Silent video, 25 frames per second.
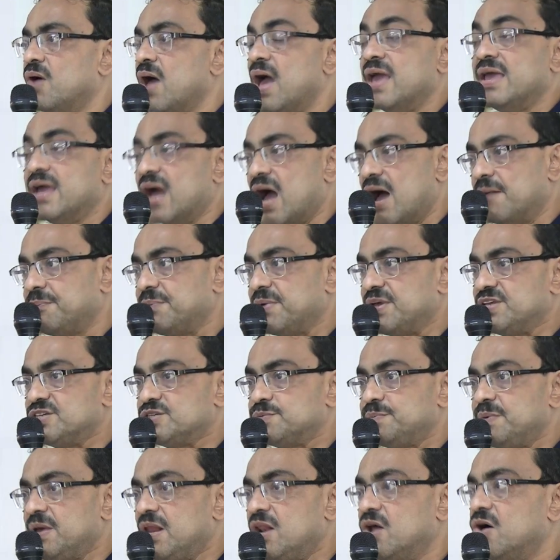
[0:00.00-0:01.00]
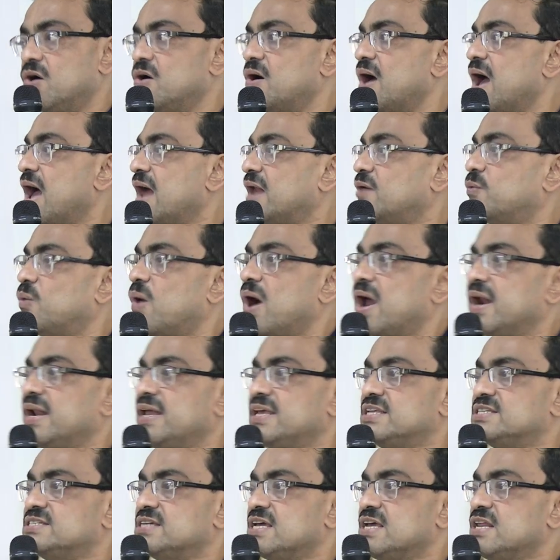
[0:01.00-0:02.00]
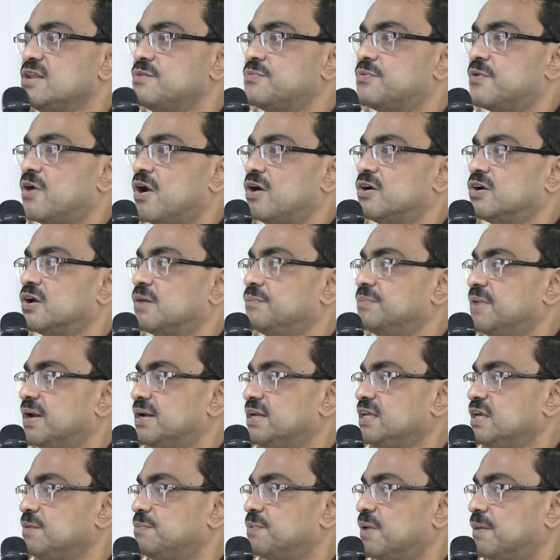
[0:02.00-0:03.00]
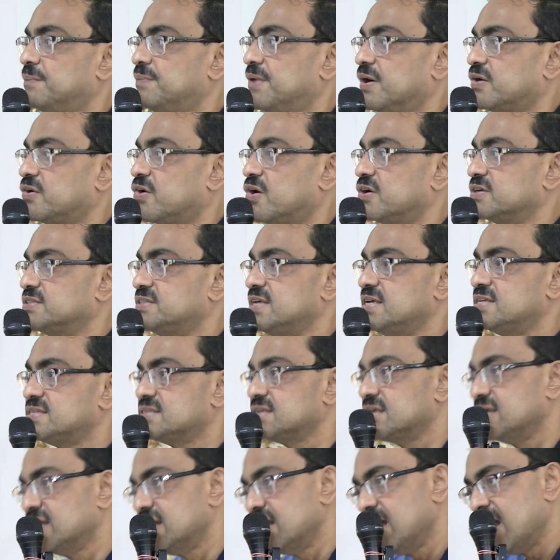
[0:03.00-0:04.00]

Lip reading: a half inch below and 1 inch in front of the tip of the coccyx,